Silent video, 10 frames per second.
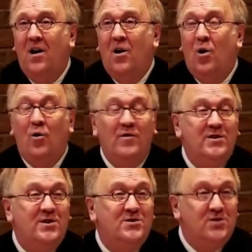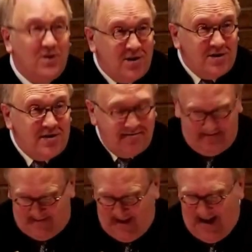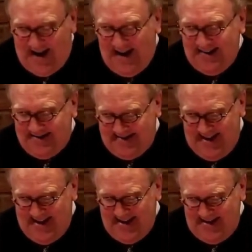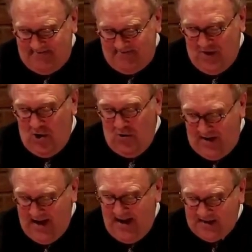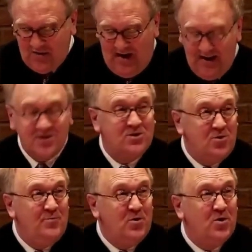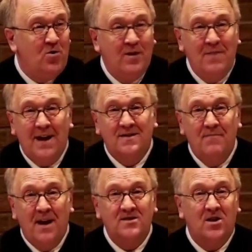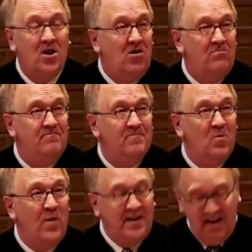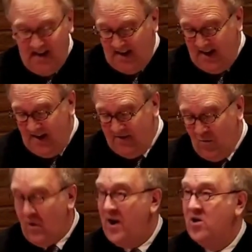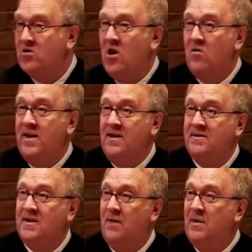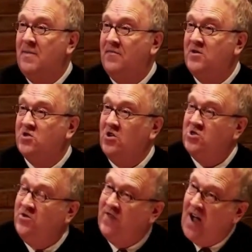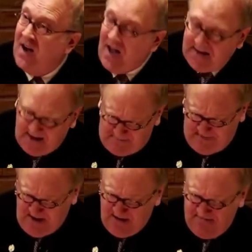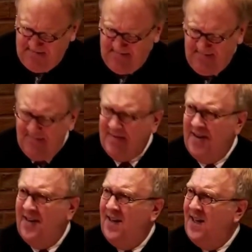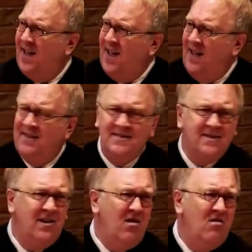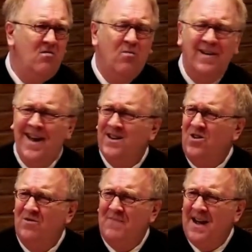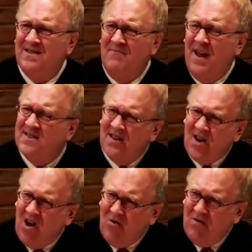Over dessert, I said, "Okay, so I assume you're going back to Mexico. When do you leave and where you're going? And tell me about the church you've got lined up there." And they said, "Oh, we're not going back to Mexico."